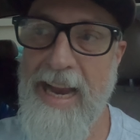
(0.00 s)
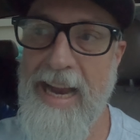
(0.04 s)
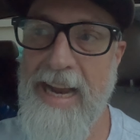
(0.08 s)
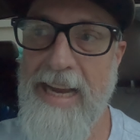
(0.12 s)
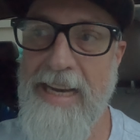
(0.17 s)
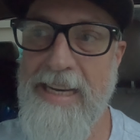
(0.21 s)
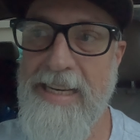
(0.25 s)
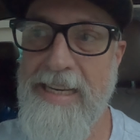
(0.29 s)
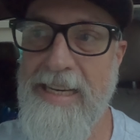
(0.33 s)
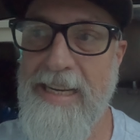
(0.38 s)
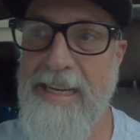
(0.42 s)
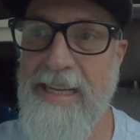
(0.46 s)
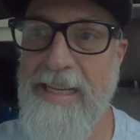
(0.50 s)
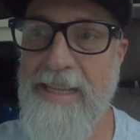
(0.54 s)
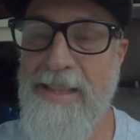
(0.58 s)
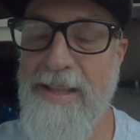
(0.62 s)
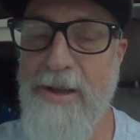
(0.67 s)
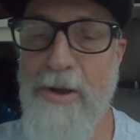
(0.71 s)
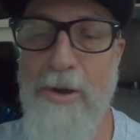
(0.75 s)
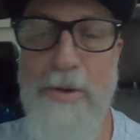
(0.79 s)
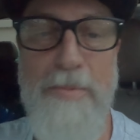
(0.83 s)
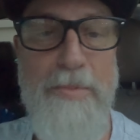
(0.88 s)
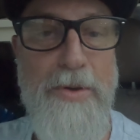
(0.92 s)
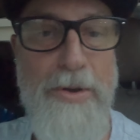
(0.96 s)
And
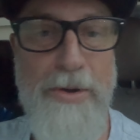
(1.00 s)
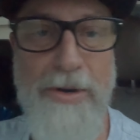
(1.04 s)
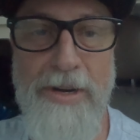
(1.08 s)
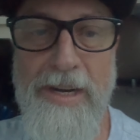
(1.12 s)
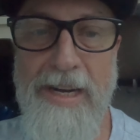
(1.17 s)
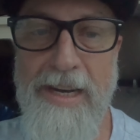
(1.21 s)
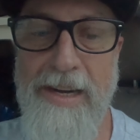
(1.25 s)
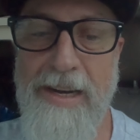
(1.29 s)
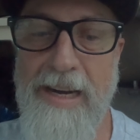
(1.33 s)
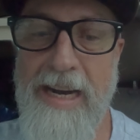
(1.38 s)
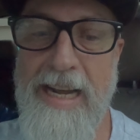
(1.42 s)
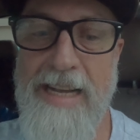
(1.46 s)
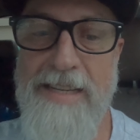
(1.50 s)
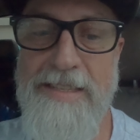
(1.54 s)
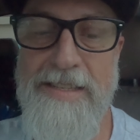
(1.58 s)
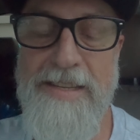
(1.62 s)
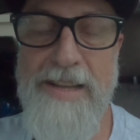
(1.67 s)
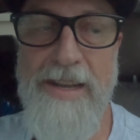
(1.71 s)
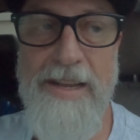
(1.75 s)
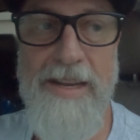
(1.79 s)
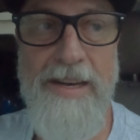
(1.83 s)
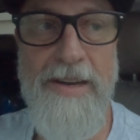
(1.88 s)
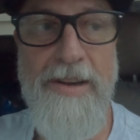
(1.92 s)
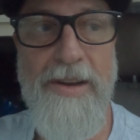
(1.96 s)
the homeowner here has
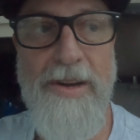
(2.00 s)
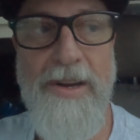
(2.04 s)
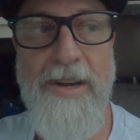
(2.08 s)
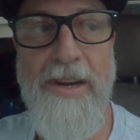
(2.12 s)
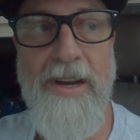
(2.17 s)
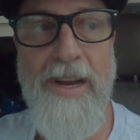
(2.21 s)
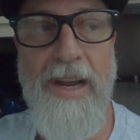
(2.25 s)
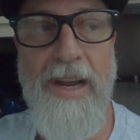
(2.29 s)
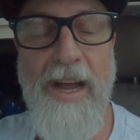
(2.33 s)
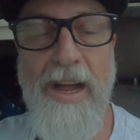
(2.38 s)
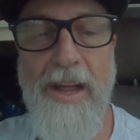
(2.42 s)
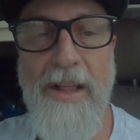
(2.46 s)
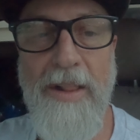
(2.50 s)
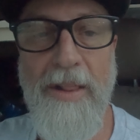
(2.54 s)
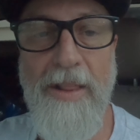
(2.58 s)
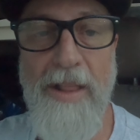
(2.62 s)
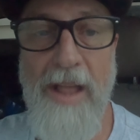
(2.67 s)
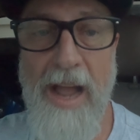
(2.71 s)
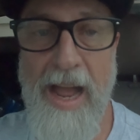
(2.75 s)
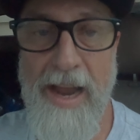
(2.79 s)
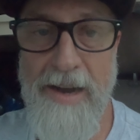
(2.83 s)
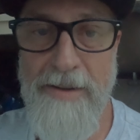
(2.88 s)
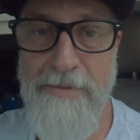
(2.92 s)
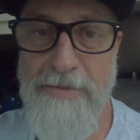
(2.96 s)
done a
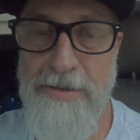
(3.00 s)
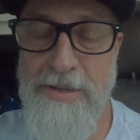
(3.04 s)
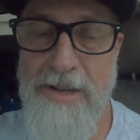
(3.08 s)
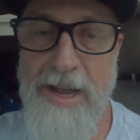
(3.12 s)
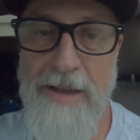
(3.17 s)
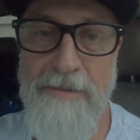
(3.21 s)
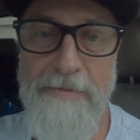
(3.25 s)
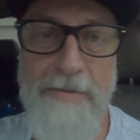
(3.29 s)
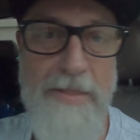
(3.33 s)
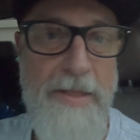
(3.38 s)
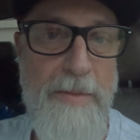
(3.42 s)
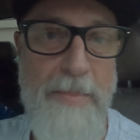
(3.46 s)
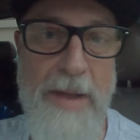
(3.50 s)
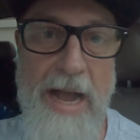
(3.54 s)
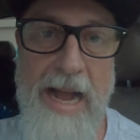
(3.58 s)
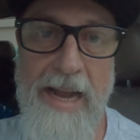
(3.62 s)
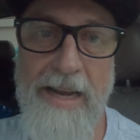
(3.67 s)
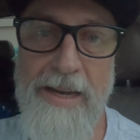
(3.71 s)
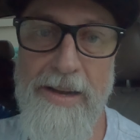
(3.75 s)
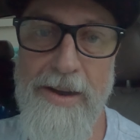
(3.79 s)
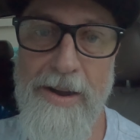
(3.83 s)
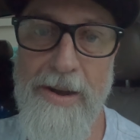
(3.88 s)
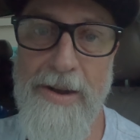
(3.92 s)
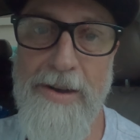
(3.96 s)
lot of stuff in the
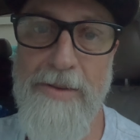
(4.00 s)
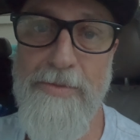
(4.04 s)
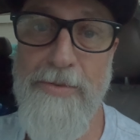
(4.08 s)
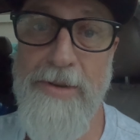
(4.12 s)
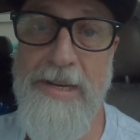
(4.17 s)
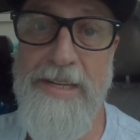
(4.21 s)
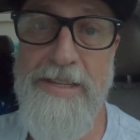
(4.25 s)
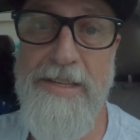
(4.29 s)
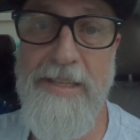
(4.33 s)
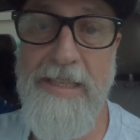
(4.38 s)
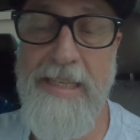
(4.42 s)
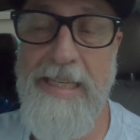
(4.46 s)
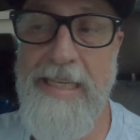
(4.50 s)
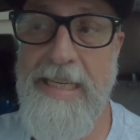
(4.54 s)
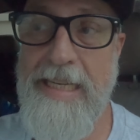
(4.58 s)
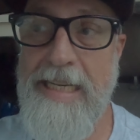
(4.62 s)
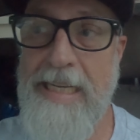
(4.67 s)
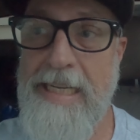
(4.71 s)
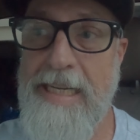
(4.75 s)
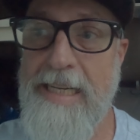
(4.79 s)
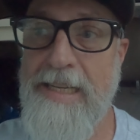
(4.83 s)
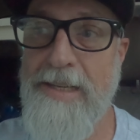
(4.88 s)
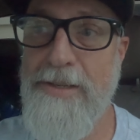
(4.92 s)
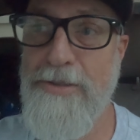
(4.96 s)
backyard
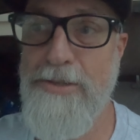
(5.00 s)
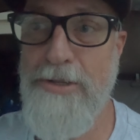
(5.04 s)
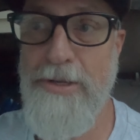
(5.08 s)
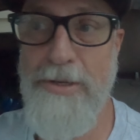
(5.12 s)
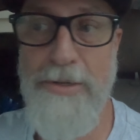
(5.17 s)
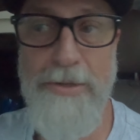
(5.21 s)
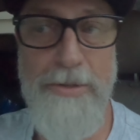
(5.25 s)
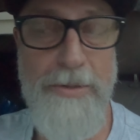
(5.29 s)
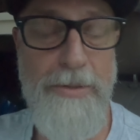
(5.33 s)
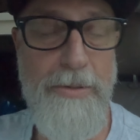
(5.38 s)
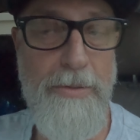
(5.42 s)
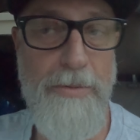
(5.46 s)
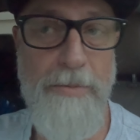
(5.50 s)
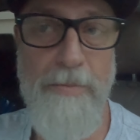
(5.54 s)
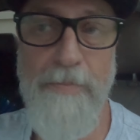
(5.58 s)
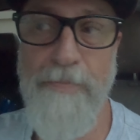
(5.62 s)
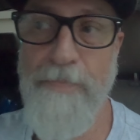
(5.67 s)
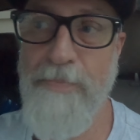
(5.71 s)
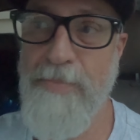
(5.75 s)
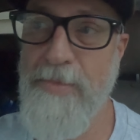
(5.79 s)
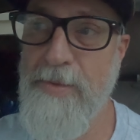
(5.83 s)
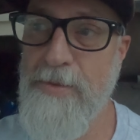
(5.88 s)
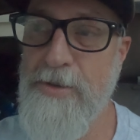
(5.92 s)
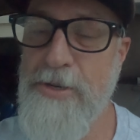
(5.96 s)
recently
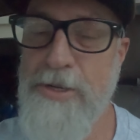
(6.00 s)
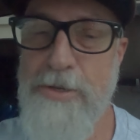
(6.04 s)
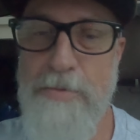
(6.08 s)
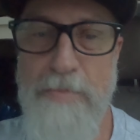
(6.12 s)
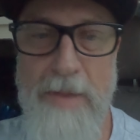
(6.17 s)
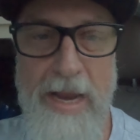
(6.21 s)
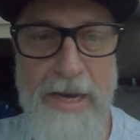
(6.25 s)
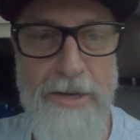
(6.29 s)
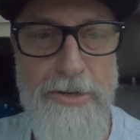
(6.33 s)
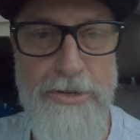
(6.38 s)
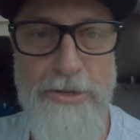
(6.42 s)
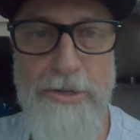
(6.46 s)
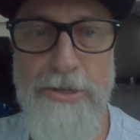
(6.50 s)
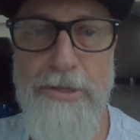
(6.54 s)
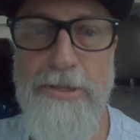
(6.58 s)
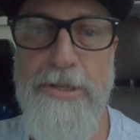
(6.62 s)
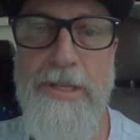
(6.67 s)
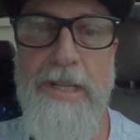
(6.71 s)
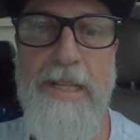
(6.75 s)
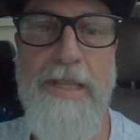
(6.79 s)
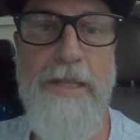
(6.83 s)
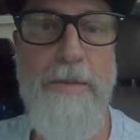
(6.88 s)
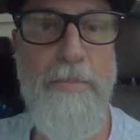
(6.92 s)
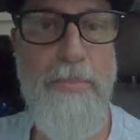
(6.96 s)
to just make
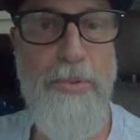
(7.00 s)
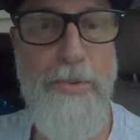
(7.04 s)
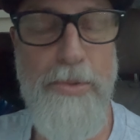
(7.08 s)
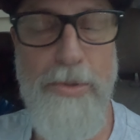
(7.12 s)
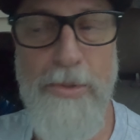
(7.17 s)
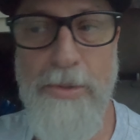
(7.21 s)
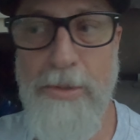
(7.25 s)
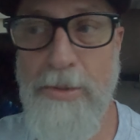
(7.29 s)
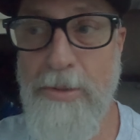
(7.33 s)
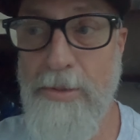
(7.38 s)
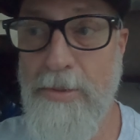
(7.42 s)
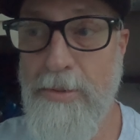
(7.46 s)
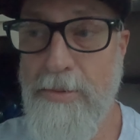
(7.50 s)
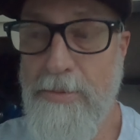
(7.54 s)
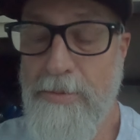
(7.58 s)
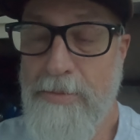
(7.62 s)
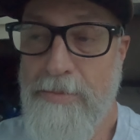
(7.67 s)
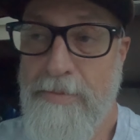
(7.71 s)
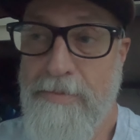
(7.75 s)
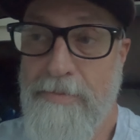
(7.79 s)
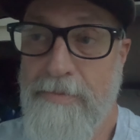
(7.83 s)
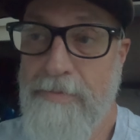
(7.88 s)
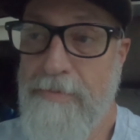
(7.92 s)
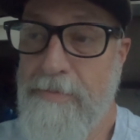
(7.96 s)
sure that the
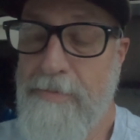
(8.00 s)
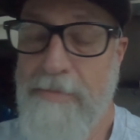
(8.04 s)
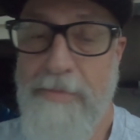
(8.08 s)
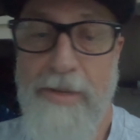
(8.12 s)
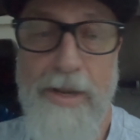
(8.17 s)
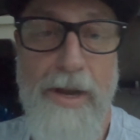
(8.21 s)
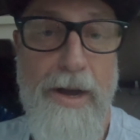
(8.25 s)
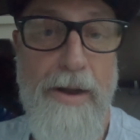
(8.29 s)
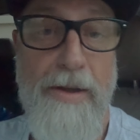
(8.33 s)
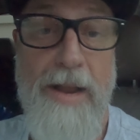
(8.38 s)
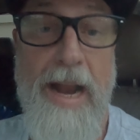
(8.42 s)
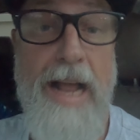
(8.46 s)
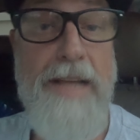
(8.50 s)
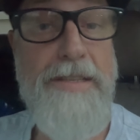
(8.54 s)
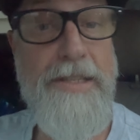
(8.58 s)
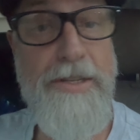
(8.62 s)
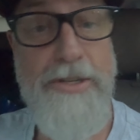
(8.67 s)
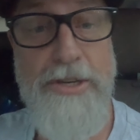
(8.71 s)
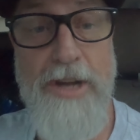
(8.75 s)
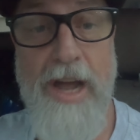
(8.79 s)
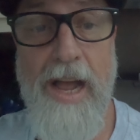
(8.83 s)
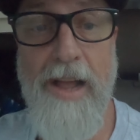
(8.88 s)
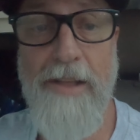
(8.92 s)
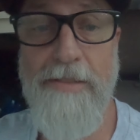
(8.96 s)
pool, it has
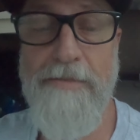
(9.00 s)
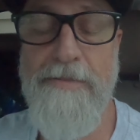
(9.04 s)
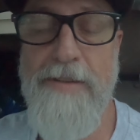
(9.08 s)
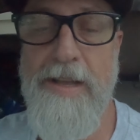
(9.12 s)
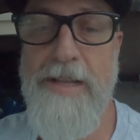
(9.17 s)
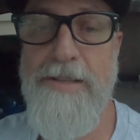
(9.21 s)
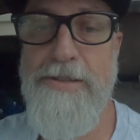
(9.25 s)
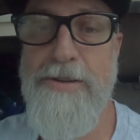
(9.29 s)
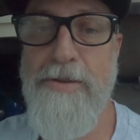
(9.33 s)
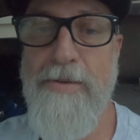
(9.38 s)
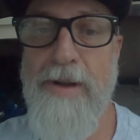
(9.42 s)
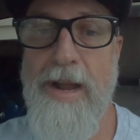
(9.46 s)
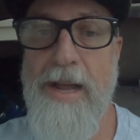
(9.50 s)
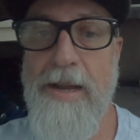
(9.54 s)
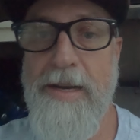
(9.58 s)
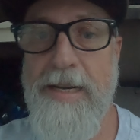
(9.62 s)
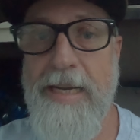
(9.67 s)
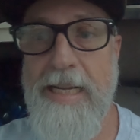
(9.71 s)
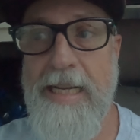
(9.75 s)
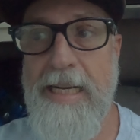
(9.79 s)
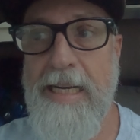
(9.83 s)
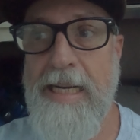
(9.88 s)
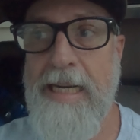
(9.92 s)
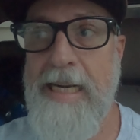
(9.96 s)
a child fence
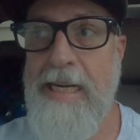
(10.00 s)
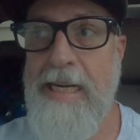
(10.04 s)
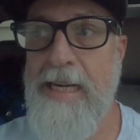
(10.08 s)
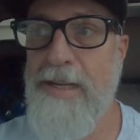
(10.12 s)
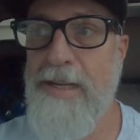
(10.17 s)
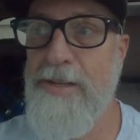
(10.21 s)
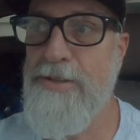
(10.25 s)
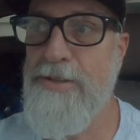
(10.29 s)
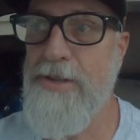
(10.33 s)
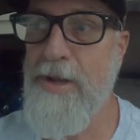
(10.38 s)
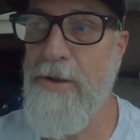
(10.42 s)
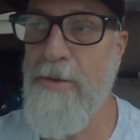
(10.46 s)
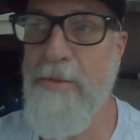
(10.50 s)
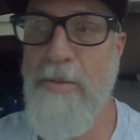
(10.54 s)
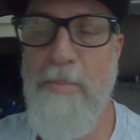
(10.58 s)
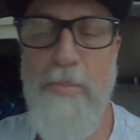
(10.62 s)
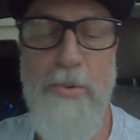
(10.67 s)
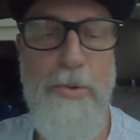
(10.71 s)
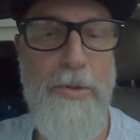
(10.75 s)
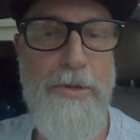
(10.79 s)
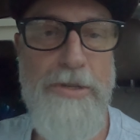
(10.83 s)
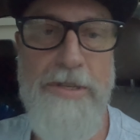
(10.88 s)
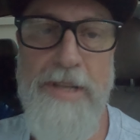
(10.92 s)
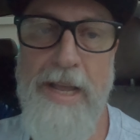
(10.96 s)
around it, so the
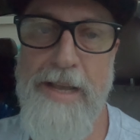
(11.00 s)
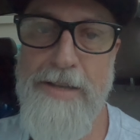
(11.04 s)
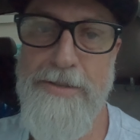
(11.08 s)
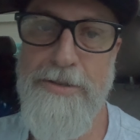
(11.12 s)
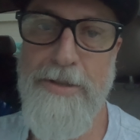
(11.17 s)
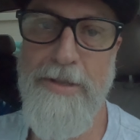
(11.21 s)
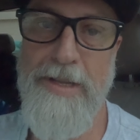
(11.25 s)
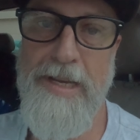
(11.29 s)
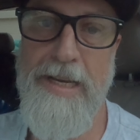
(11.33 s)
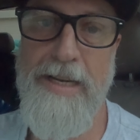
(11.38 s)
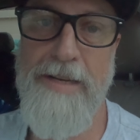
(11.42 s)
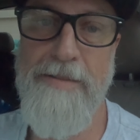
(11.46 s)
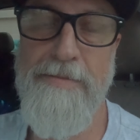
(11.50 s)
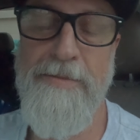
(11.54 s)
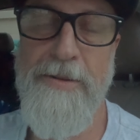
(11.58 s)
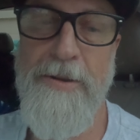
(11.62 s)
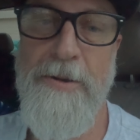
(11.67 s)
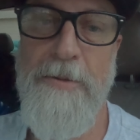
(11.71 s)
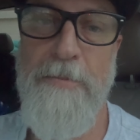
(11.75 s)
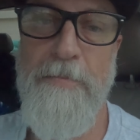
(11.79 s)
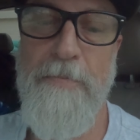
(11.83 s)
pool stays clean